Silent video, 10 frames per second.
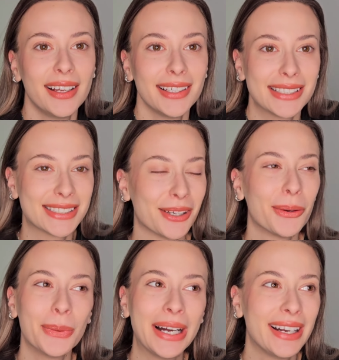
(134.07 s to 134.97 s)

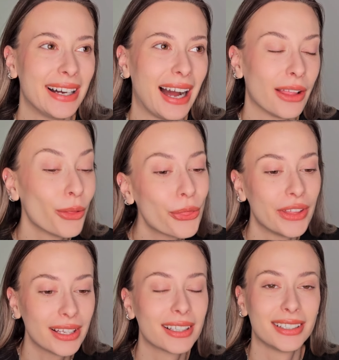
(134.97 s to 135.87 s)
So I don't
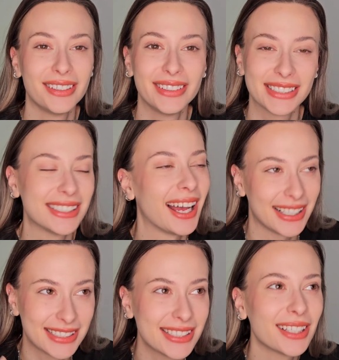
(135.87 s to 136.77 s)
think, I
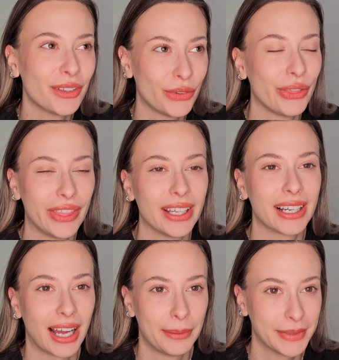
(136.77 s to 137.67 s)
still don't
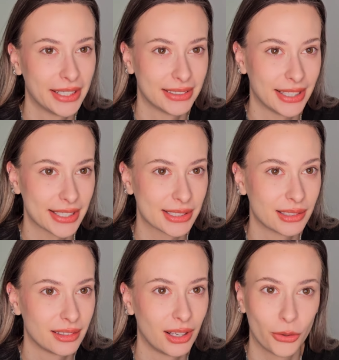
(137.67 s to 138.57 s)
think I'm gonna
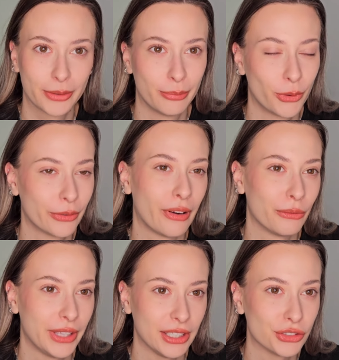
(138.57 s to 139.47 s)
test a lot more
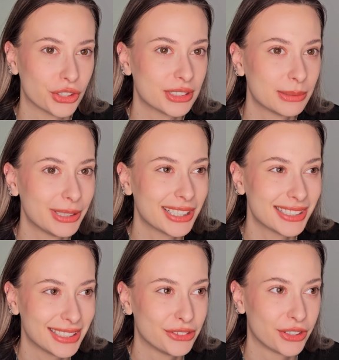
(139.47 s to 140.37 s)
foundations
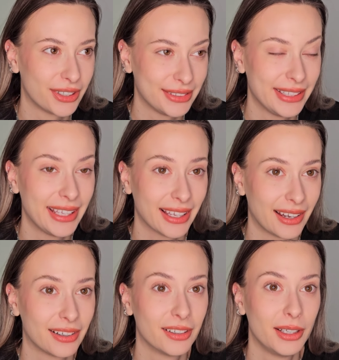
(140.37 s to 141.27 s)
because in general they
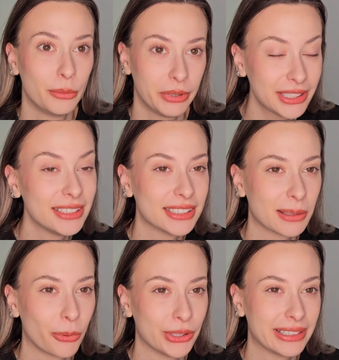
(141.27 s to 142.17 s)
are pretty
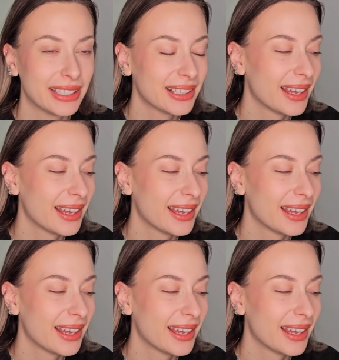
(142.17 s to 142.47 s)
disappointing